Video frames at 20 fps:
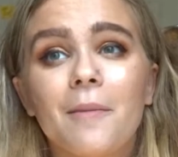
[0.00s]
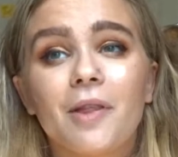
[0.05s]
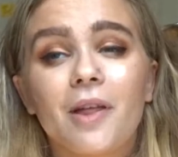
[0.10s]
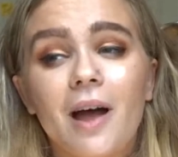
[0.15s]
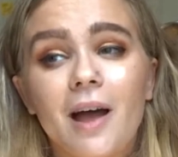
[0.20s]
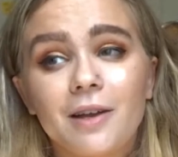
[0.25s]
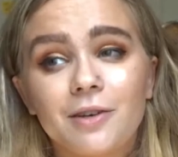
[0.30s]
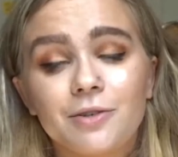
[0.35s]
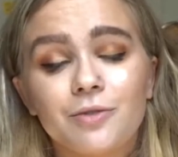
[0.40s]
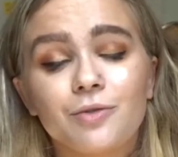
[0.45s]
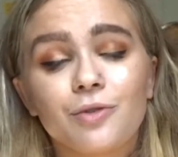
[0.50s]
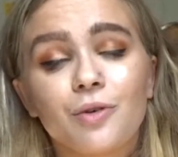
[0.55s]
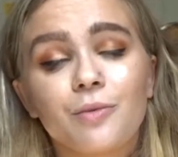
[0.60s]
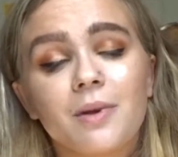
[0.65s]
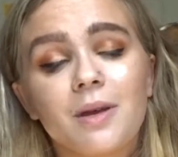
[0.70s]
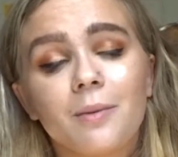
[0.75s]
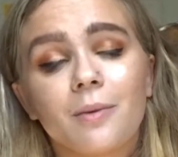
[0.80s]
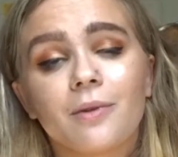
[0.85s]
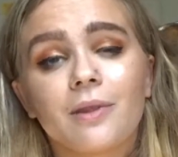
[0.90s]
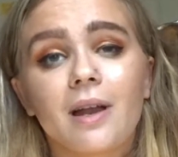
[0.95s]
I do know
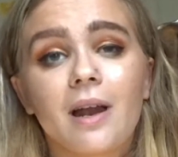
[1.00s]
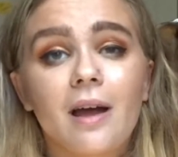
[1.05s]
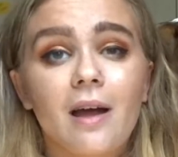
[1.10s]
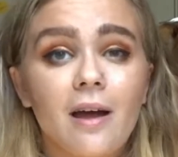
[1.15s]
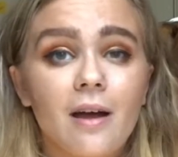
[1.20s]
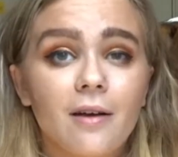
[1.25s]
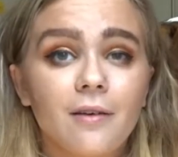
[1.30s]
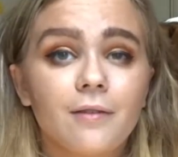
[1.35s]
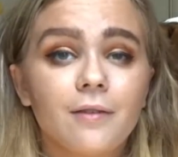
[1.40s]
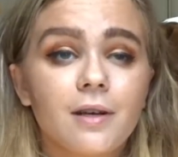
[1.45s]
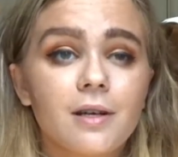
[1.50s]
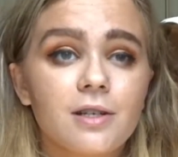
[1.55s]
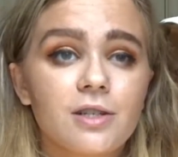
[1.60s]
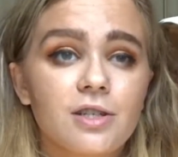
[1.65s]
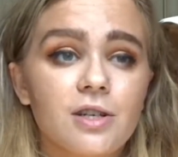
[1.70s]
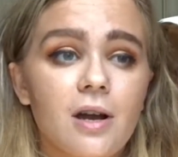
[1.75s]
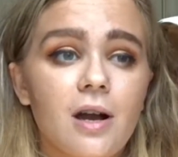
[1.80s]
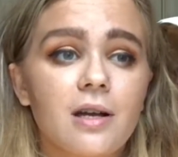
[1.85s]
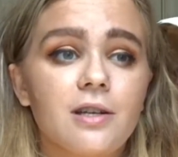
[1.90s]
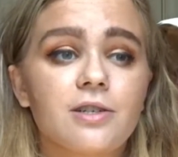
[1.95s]
people that have
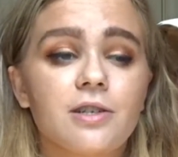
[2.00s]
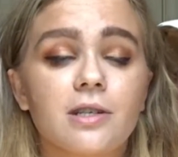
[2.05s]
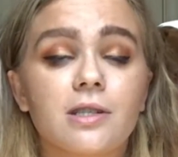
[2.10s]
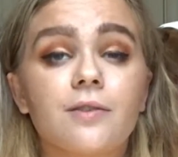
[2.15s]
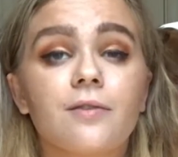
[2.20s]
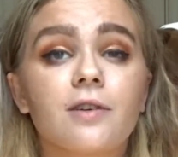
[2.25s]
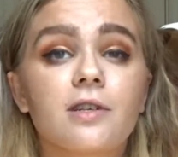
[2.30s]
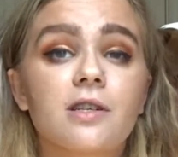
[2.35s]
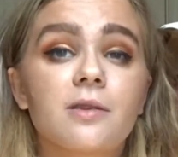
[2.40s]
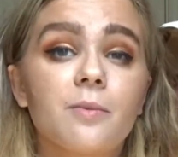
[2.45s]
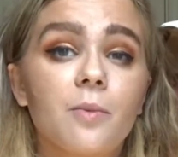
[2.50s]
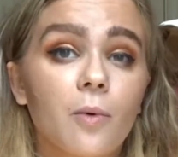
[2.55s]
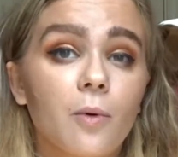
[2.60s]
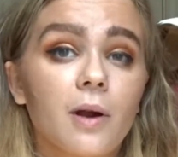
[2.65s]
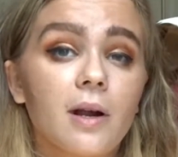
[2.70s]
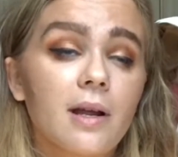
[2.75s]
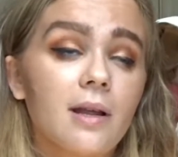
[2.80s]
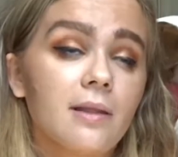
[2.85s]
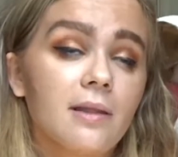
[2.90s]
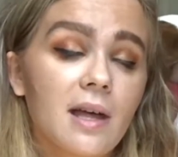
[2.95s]
shot just for
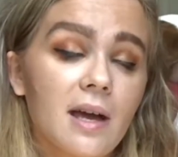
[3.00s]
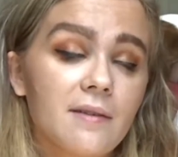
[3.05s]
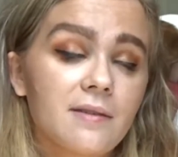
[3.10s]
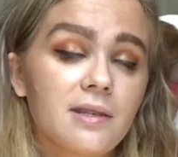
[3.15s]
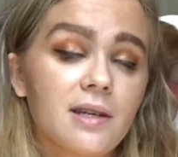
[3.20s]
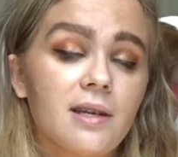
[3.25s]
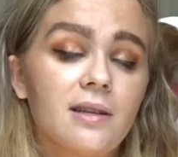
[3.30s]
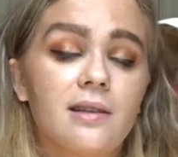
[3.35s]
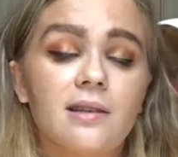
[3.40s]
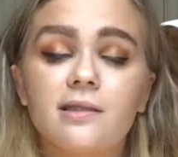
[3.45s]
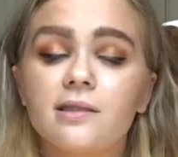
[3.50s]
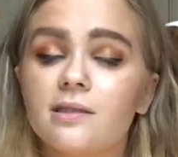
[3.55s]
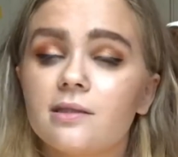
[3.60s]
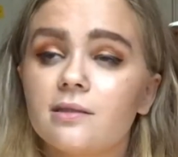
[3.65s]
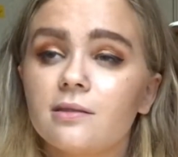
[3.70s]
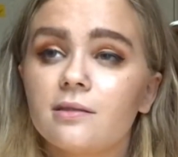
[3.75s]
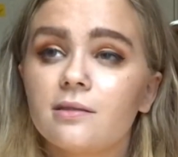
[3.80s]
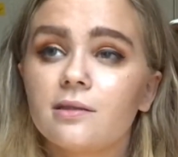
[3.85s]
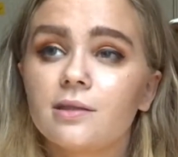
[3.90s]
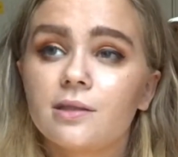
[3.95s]
sport and left it, and that's
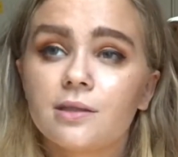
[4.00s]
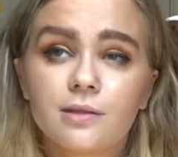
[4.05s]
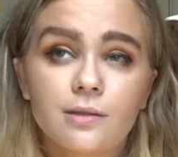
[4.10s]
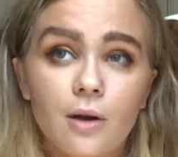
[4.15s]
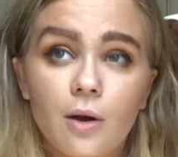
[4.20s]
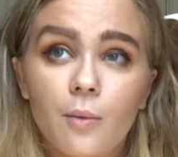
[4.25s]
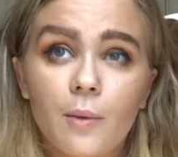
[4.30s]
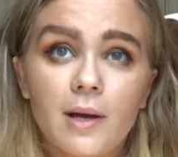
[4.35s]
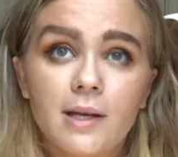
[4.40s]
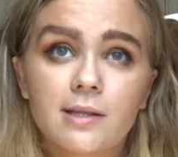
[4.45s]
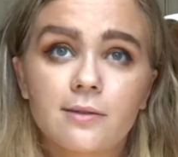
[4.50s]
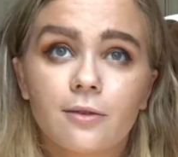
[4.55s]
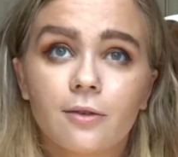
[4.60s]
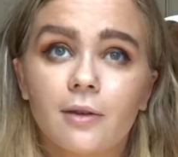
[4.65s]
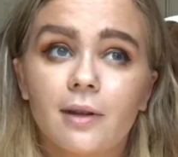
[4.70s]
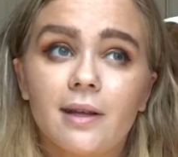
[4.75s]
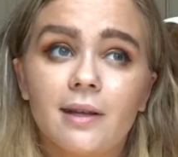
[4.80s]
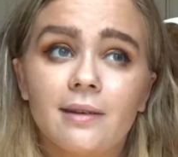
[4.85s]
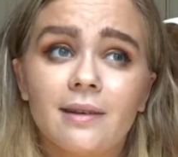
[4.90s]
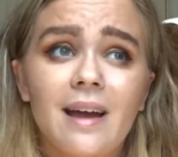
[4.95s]
so
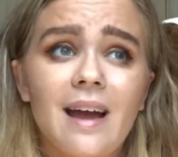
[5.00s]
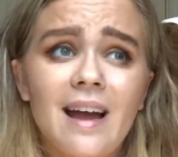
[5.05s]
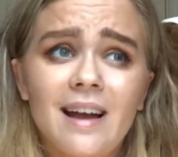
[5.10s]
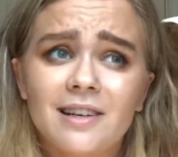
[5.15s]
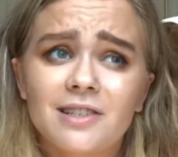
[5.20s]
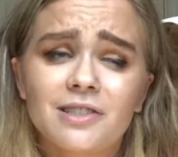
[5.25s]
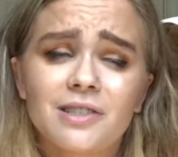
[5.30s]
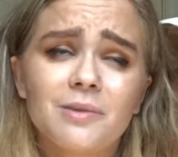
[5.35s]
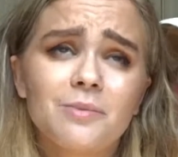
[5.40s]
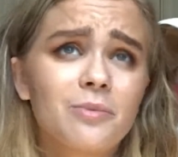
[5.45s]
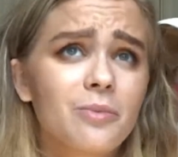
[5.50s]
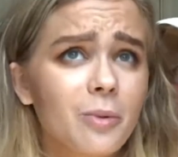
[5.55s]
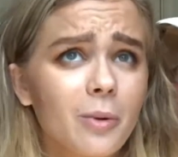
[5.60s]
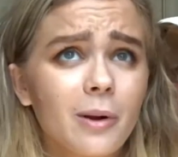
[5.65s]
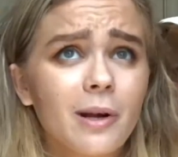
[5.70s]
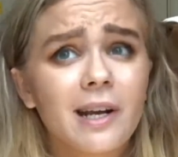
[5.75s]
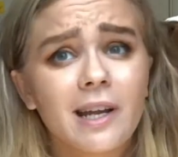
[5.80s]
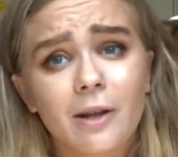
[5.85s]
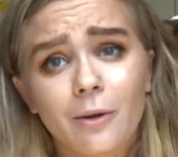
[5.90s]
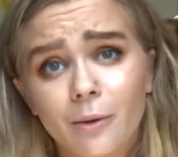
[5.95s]
wasteful and actually
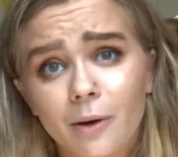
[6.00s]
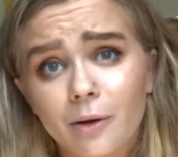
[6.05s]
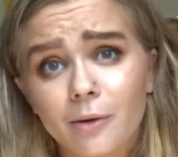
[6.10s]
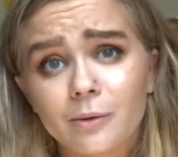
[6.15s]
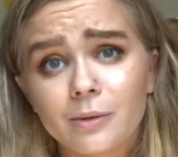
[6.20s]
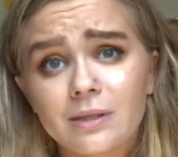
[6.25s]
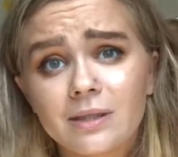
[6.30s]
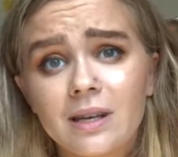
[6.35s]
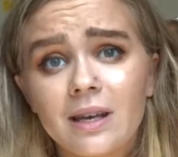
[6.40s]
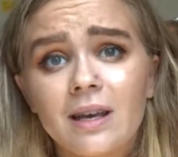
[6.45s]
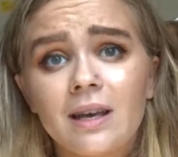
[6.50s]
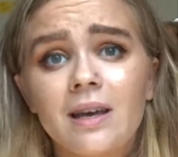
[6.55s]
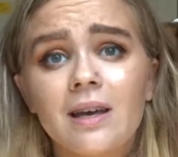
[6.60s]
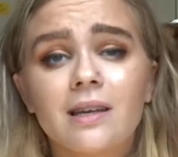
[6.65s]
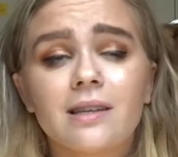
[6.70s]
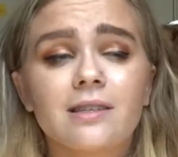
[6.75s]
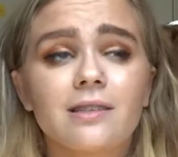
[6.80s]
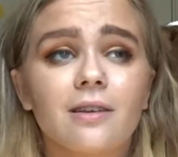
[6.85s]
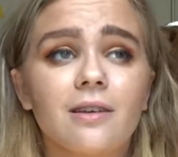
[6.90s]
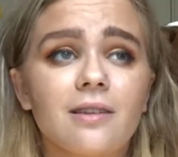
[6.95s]
pretty gross,
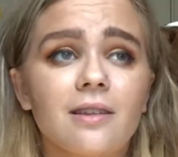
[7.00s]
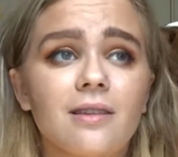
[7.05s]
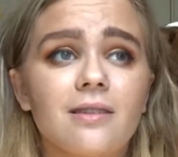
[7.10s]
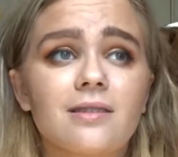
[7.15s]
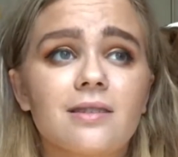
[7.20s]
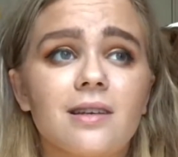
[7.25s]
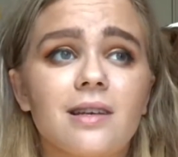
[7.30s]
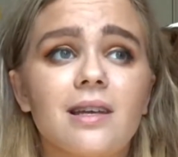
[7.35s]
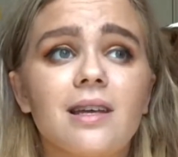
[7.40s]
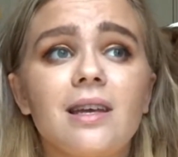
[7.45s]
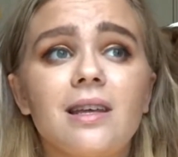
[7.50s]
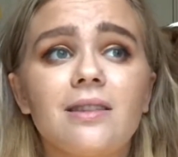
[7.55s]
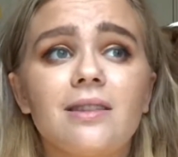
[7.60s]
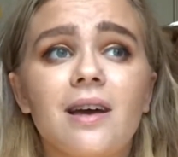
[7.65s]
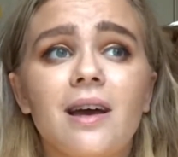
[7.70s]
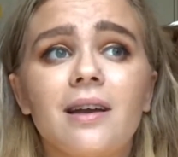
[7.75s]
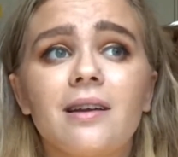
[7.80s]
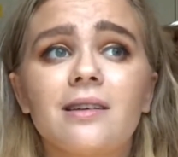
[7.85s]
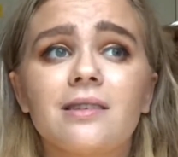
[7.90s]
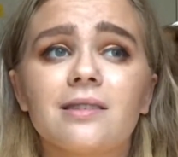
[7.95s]
because the only thing that's going to eat
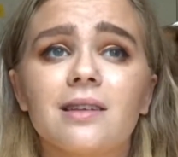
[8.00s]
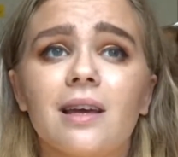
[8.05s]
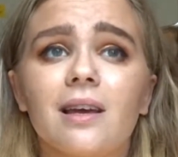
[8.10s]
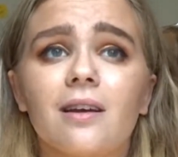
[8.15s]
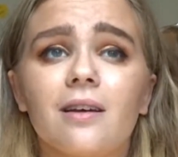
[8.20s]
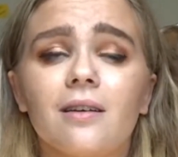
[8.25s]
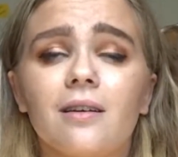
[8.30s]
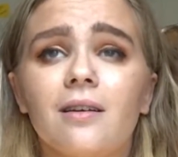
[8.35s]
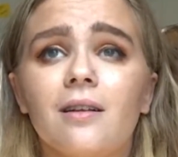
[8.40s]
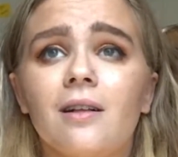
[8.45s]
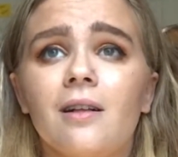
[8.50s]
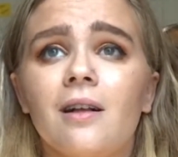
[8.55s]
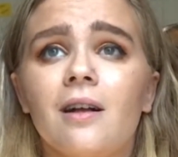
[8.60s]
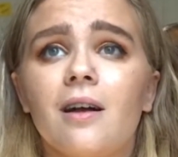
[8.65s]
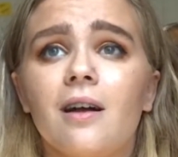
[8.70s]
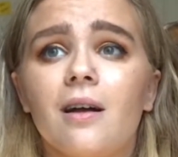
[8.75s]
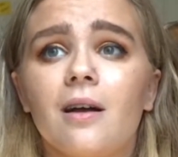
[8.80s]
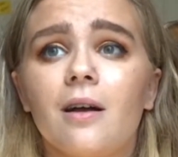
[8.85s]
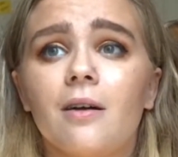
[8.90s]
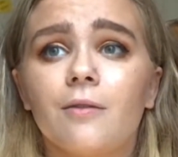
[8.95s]
that is like
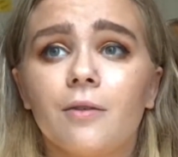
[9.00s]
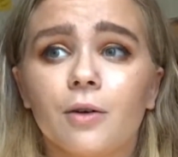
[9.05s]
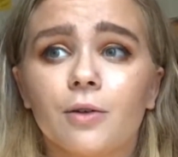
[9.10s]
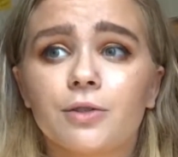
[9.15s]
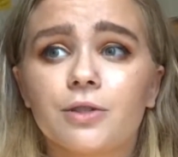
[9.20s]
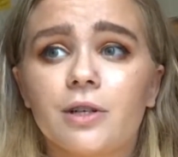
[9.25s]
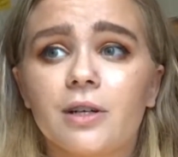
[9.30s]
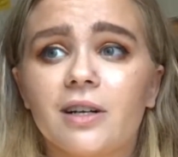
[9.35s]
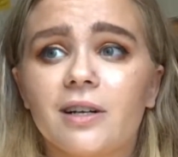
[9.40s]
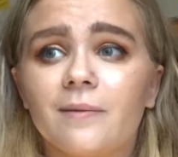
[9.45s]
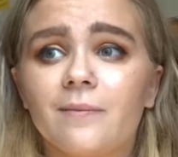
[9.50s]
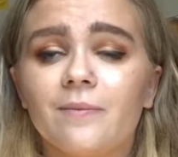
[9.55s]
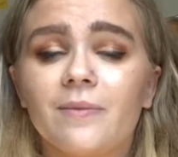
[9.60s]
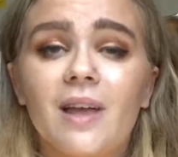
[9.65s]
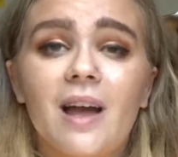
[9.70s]
a vulture.